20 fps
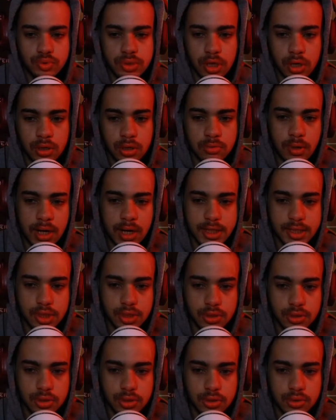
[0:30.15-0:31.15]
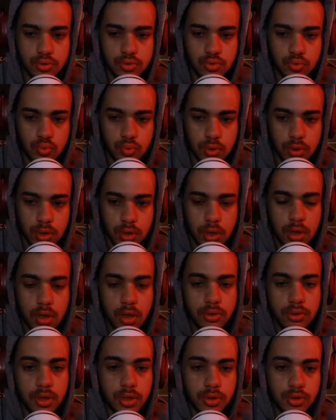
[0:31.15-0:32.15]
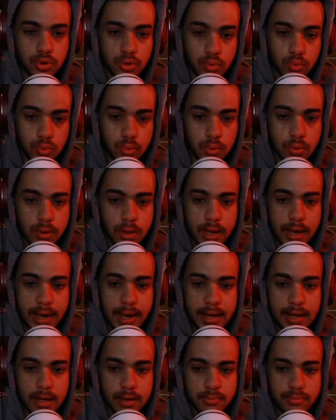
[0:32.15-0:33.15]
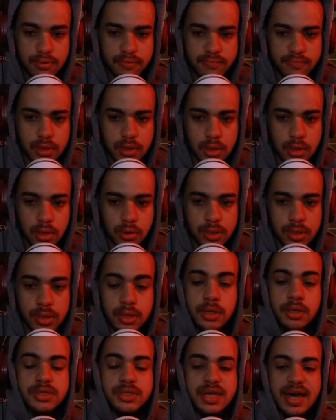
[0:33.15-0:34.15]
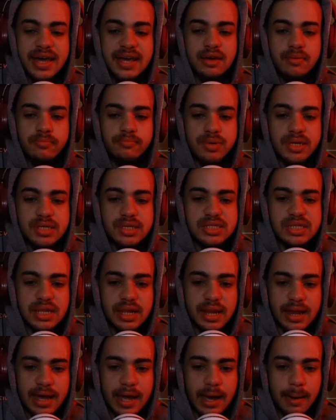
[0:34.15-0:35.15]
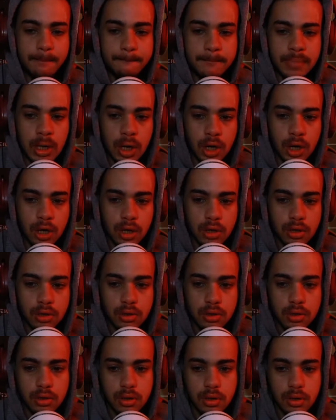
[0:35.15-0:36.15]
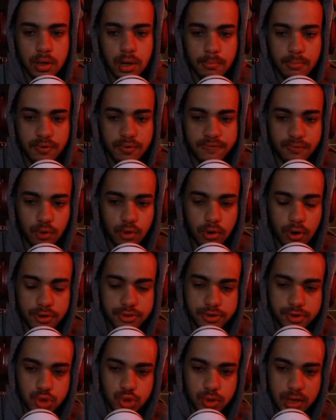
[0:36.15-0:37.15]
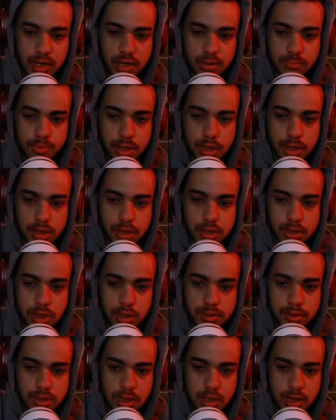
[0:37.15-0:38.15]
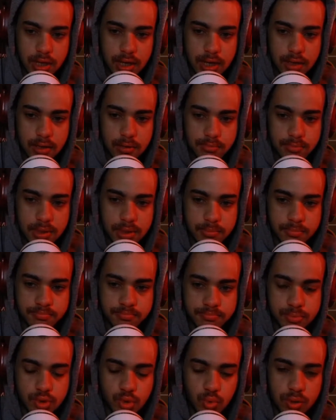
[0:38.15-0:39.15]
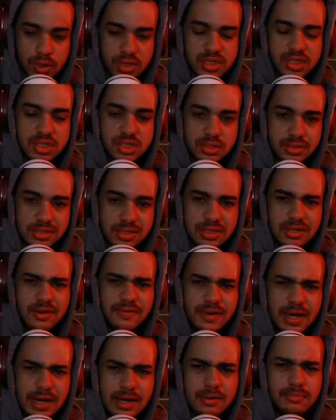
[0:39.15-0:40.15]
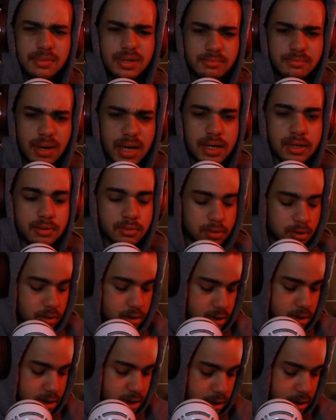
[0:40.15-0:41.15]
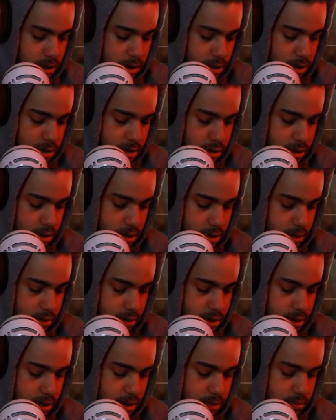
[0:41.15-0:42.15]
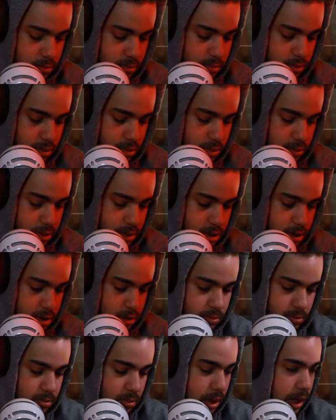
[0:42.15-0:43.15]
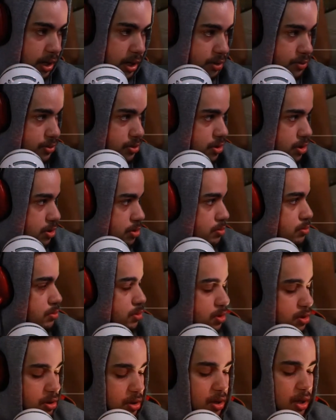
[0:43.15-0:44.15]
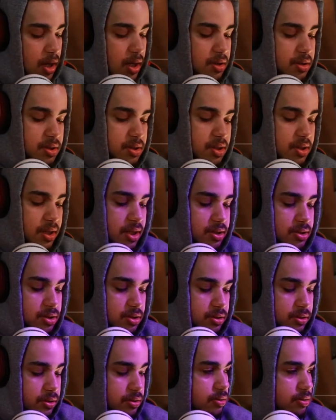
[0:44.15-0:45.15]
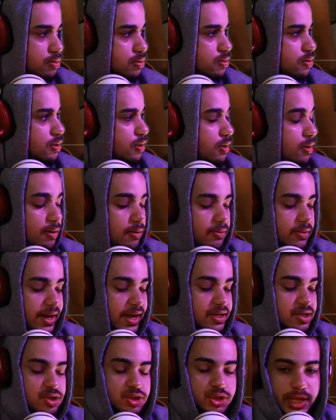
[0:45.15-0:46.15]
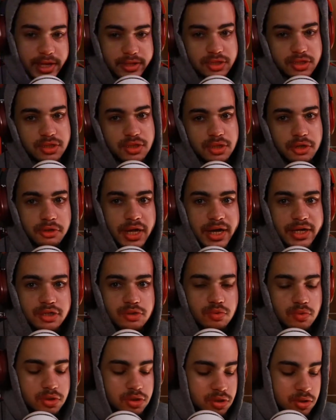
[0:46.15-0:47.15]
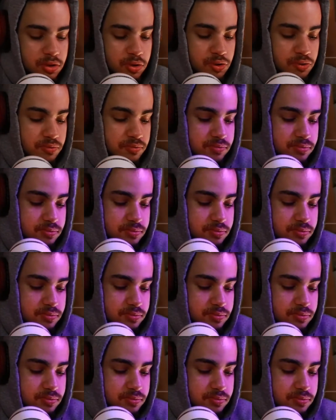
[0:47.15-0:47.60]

We are watching the new the new AMP video. It is AMP Slam Ball, number four on the trending page. Yo, what's up, AMP doing some stuff? AMP banging, man. What's up? You know what's up? You know what's up? I know what's up. LED lights, you know. That's that's the, that's what's new.